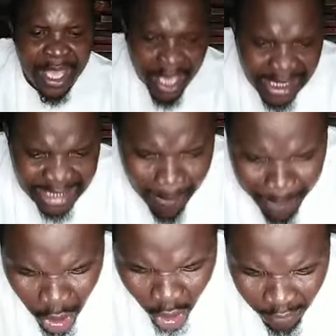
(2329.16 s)
In the
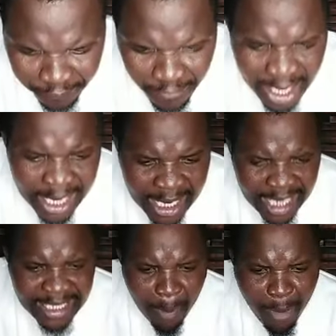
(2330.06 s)
book of
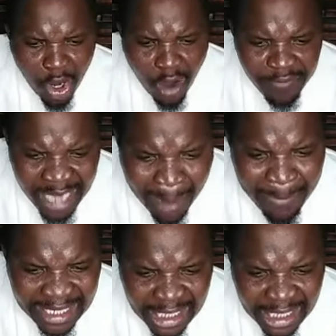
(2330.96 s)
in the book of Numbers,